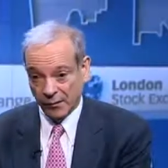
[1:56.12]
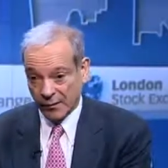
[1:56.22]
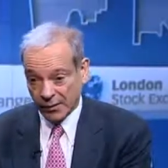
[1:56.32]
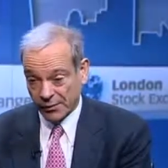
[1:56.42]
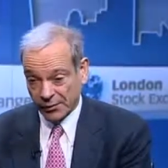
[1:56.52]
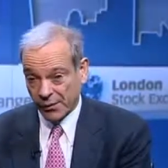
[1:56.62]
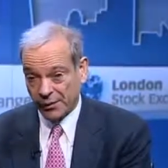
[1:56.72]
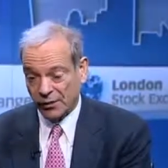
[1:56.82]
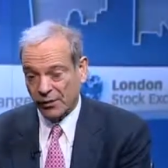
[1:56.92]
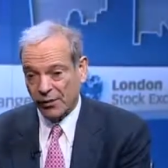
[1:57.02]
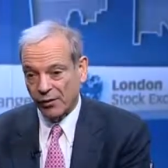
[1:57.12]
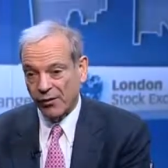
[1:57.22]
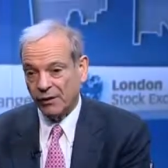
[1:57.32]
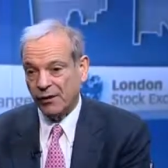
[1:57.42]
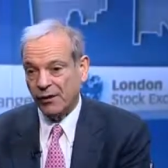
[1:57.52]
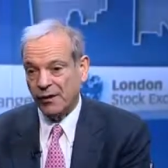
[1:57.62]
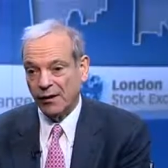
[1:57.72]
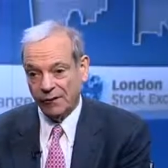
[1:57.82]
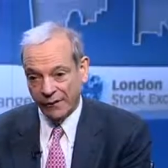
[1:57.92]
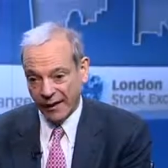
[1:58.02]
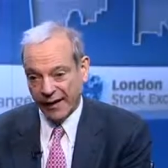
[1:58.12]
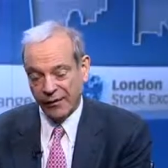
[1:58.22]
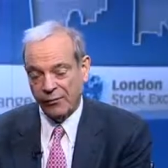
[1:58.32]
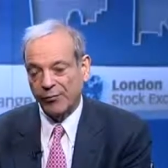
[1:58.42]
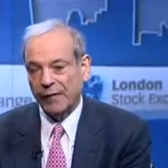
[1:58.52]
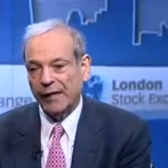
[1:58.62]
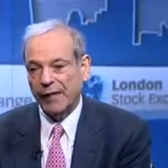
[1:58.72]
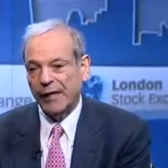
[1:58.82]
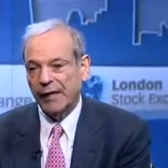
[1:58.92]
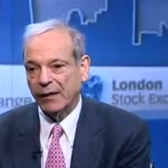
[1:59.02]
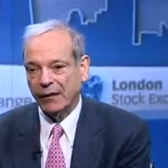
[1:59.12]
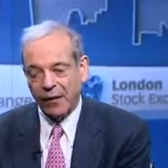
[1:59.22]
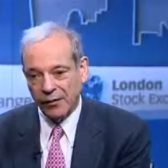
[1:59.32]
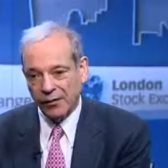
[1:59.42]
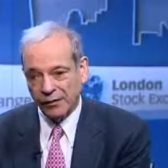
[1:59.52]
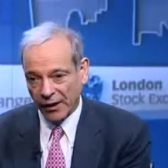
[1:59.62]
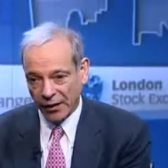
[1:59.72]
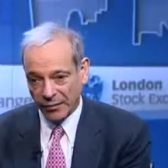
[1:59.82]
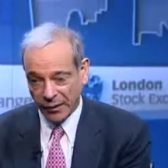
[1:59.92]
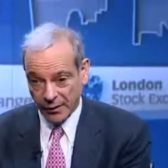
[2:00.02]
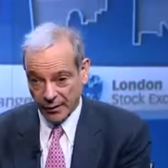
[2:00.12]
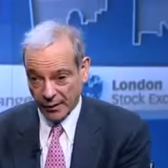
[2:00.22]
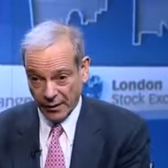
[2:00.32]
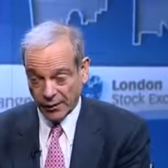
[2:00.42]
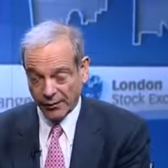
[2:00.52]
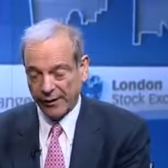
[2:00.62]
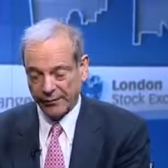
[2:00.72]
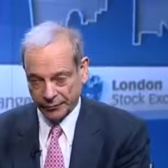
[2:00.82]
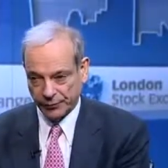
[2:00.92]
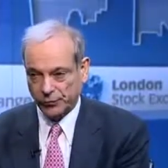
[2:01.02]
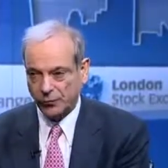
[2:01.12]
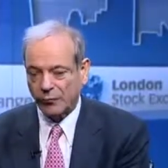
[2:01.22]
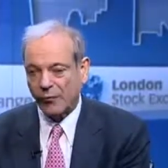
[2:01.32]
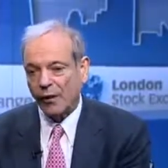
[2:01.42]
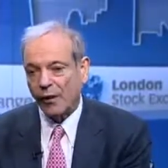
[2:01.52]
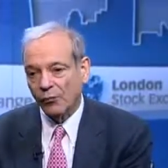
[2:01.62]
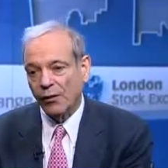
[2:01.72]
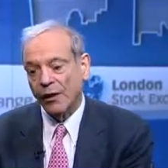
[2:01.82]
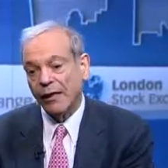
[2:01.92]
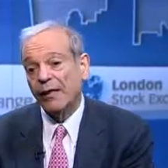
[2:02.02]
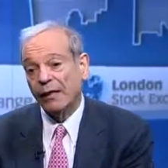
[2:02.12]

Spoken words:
Mr. George Soros, a philanthropist, and another gentleman in Hungary, really in